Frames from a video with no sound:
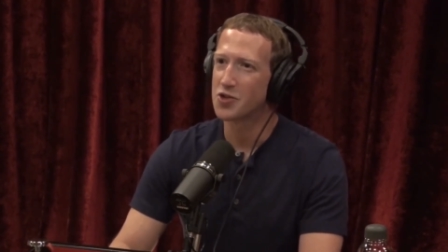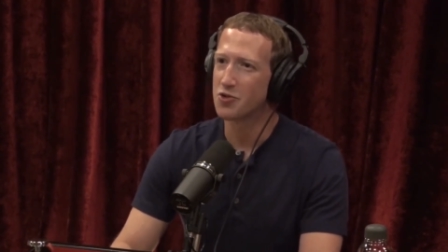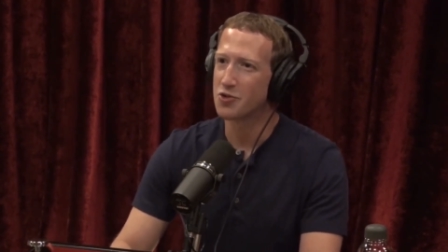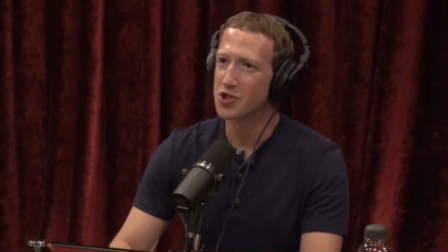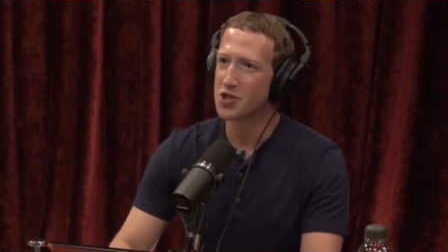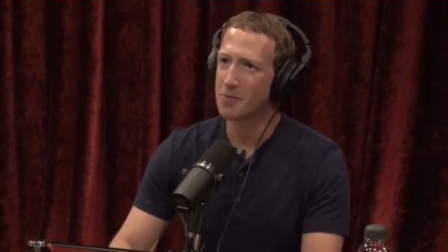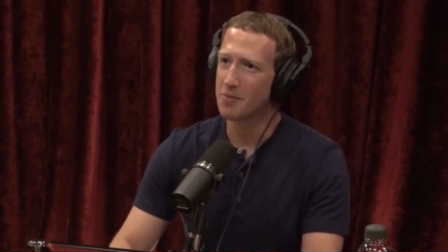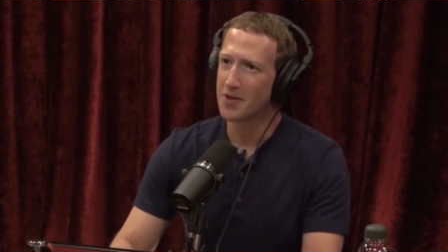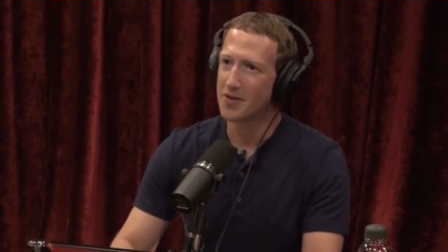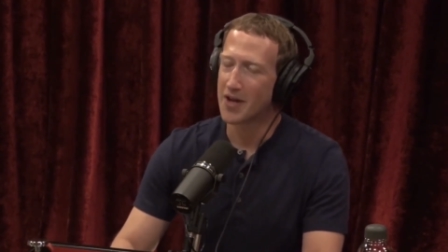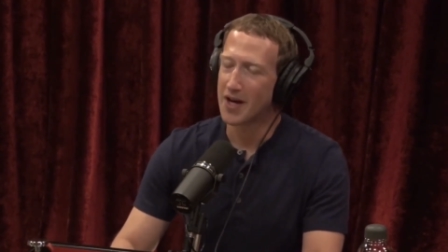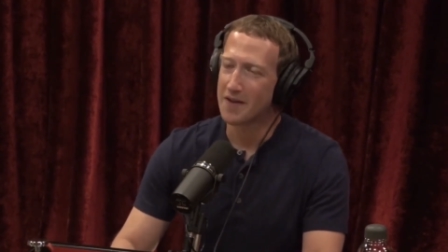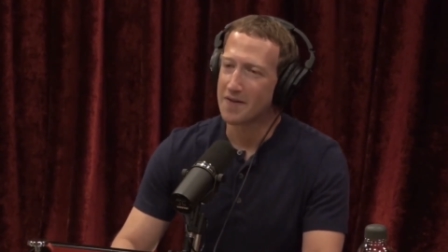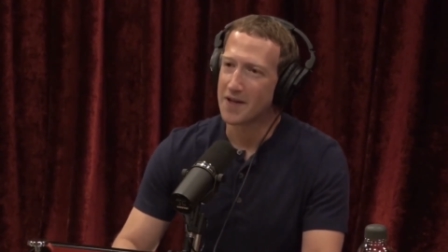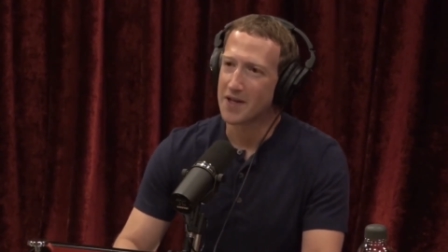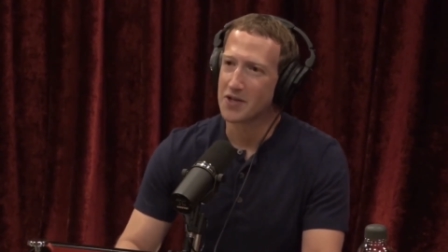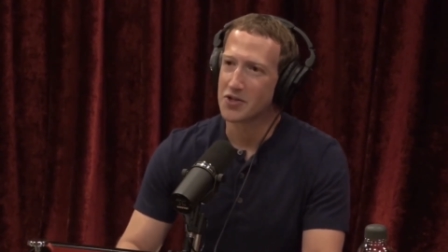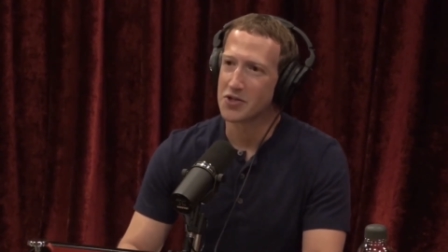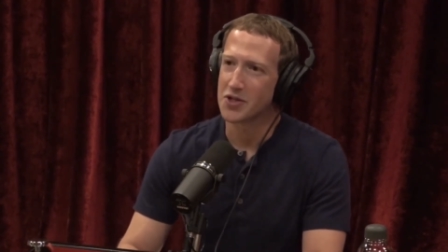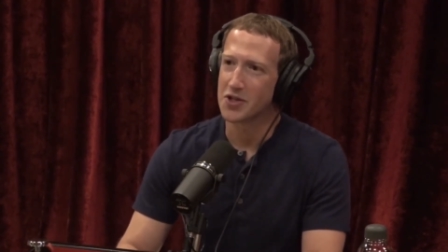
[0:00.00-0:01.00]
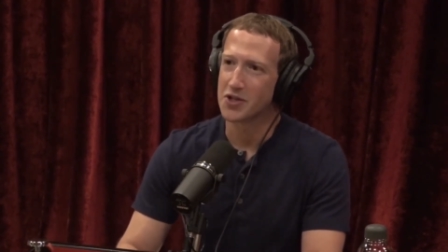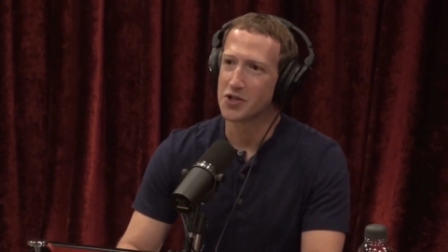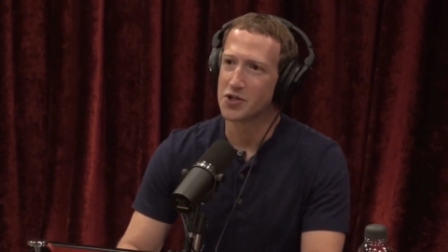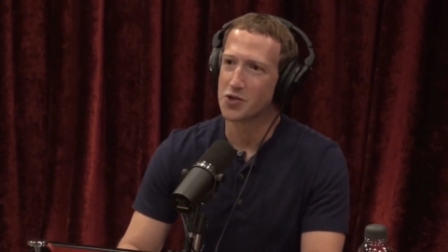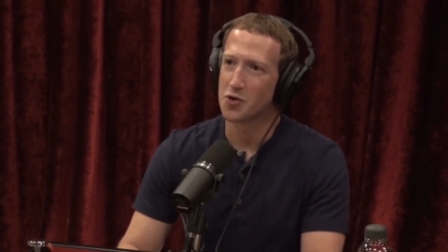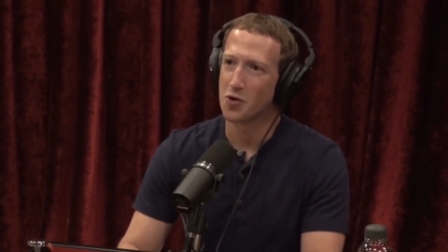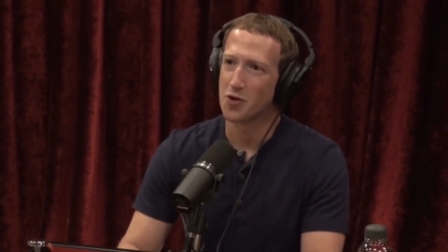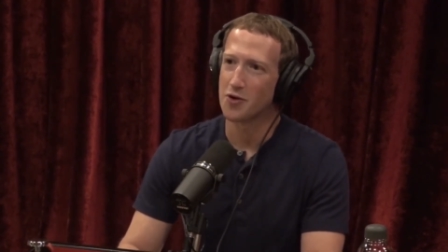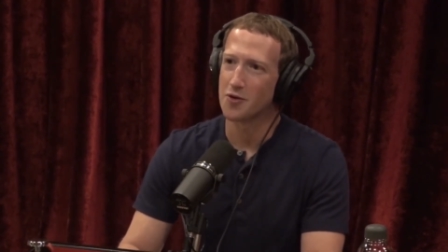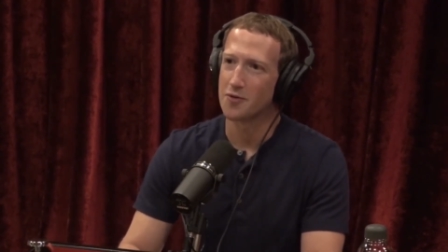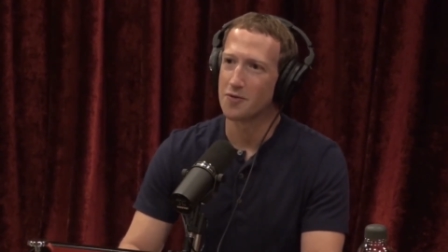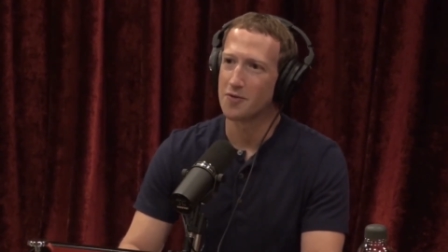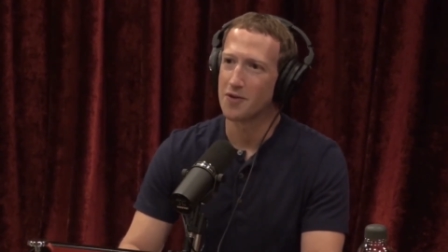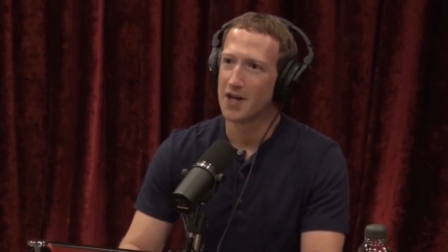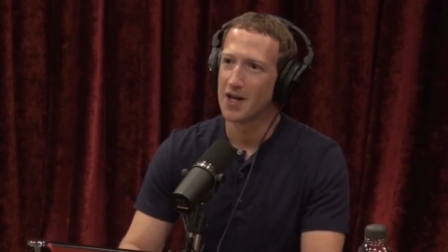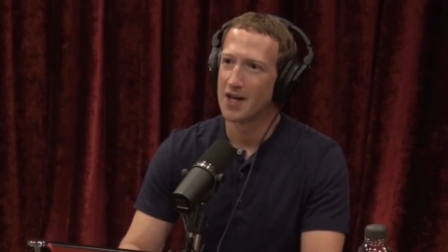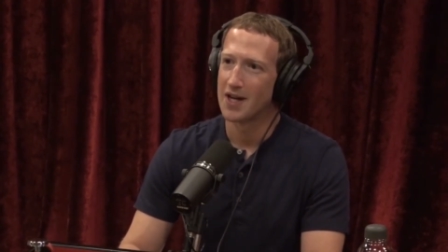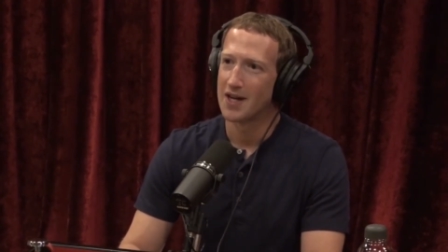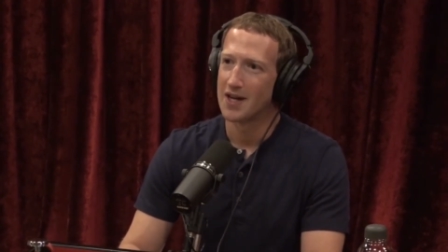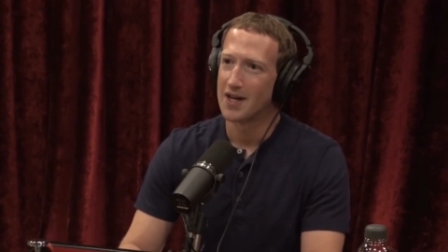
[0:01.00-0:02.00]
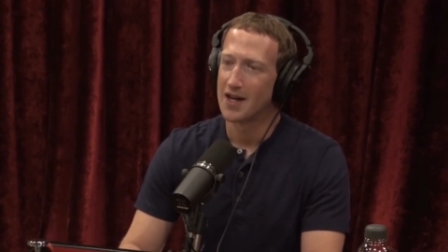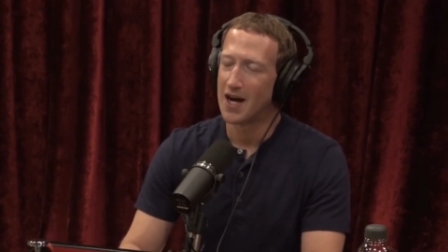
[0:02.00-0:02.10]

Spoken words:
So there's something that I think is sort of,